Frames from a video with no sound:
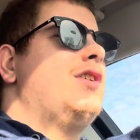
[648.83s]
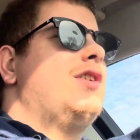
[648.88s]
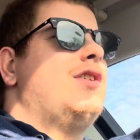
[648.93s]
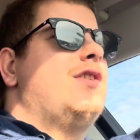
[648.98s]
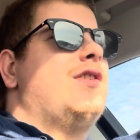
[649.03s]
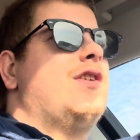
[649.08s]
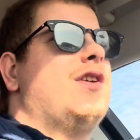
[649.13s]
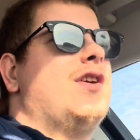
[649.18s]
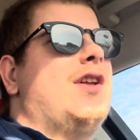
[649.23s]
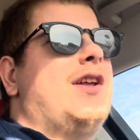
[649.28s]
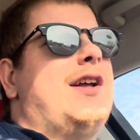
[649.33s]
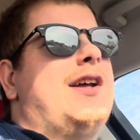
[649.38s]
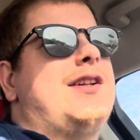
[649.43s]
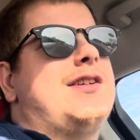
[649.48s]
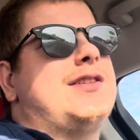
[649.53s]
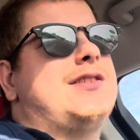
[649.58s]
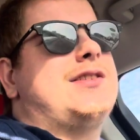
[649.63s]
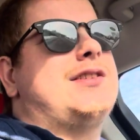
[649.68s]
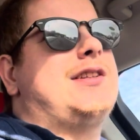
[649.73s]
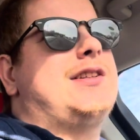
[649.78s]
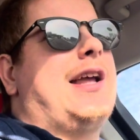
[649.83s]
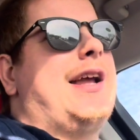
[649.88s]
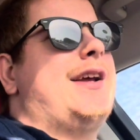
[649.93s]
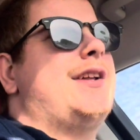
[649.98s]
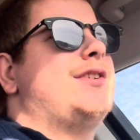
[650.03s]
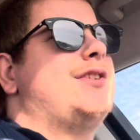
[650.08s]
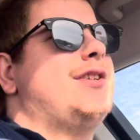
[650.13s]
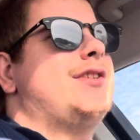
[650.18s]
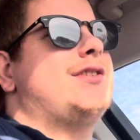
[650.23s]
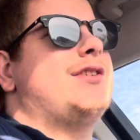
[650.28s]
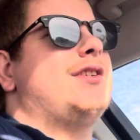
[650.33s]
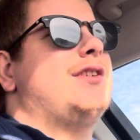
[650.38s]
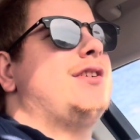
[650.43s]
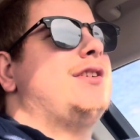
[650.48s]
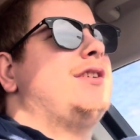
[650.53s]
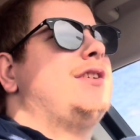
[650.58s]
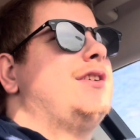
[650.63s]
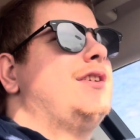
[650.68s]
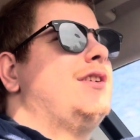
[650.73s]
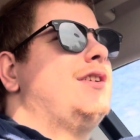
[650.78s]
really understand. She's a
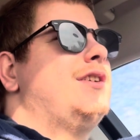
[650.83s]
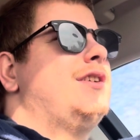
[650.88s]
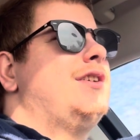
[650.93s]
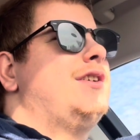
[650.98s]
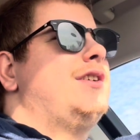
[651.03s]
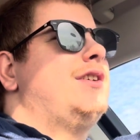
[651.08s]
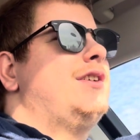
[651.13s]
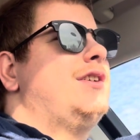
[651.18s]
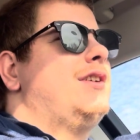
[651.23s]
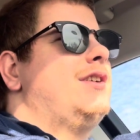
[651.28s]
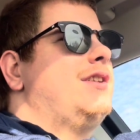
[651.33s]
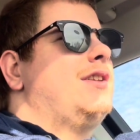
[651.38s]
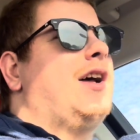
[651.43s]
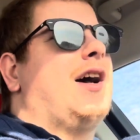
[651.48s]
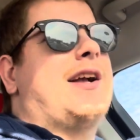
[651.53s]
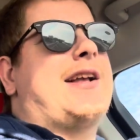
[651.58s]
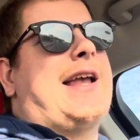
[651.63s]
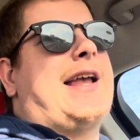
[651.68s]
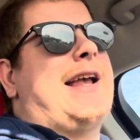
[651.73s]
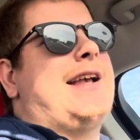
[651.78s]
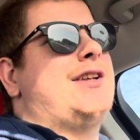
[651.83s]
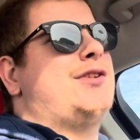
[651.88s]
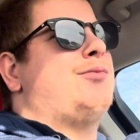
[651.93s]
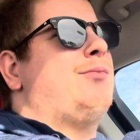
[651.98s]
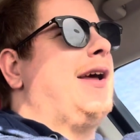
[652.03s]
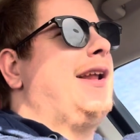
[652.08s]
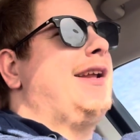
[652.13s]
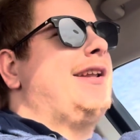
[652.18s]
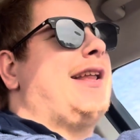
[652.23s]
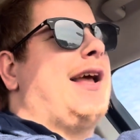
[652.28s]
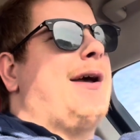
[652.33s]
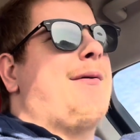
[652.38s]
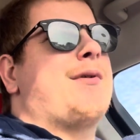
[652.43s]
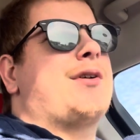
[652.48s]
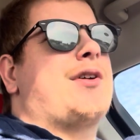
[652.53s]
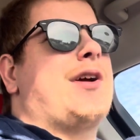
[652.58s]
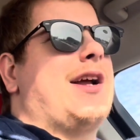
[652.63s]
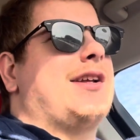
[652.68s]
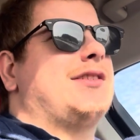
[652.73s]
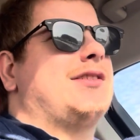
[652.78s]
nutcase. Many
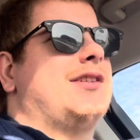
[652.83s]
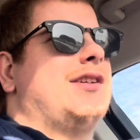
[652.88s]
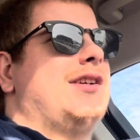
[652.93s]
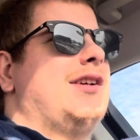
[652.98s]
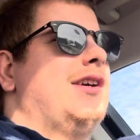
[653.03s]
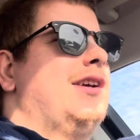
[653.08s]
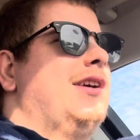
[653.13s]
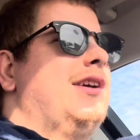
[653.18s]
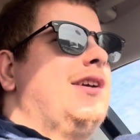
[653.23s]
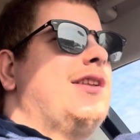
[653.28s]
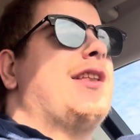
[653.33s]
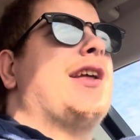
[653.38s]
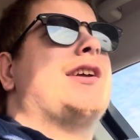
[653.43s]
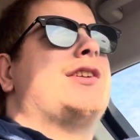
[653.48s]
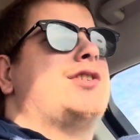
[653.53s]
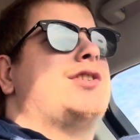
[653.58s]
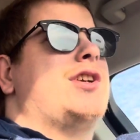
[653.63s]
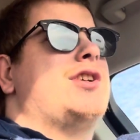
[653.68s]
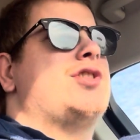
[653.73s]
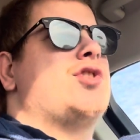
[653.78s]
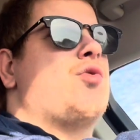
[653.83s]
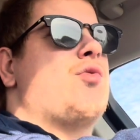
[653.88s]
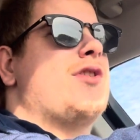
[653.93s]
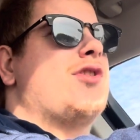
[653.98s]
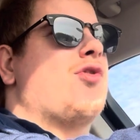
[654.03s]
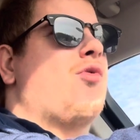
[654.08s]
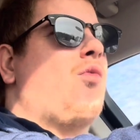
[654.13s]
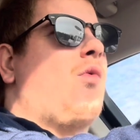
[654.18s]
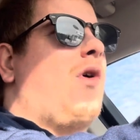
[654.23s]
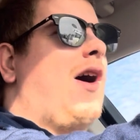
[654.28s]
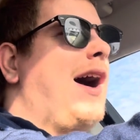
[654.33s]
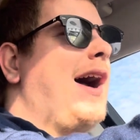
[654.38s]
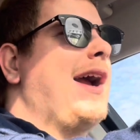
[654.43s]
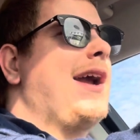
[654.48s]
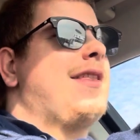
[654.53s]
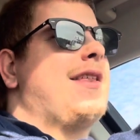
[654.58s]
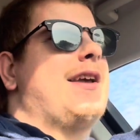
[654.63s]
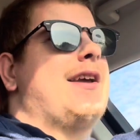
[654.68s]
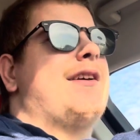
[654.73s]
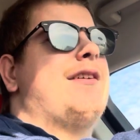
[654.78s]
Democrats think she's the reason
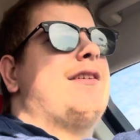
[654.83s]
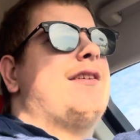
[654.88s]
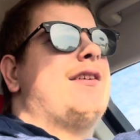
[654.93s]
why they